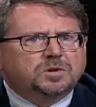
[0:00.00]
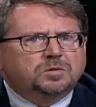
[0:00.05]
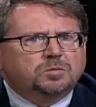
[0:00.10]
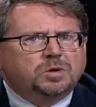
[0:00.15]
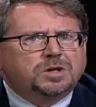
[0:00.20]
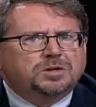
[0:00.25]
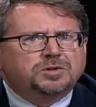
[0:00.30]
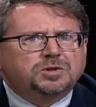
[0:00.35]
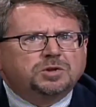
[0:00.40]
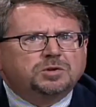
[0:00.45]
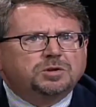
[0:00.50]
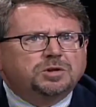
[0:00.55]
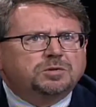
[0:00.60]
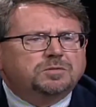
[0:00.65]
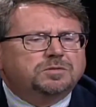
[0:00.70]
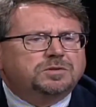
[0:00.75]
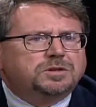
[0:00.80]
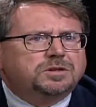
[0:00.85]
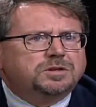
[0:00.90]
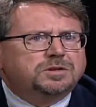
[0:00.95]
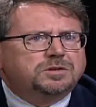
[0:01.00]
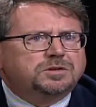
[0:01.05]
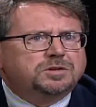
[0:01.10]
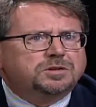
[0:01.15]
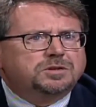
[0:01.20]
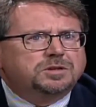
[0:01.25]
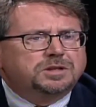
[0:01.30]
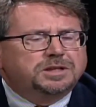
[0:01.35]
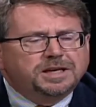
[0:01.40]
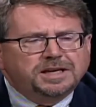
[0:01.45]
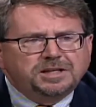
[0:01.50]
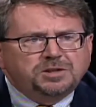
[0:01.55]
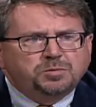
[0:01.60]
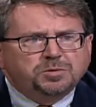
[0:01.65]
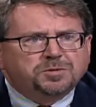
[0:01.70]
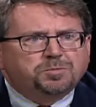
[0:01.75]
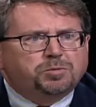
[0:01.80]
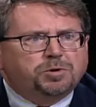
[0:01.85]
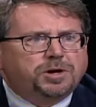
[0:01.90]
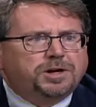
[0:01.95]
Well, so the case
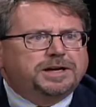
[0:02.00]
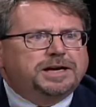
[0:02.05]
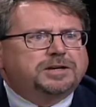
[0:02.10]
was brought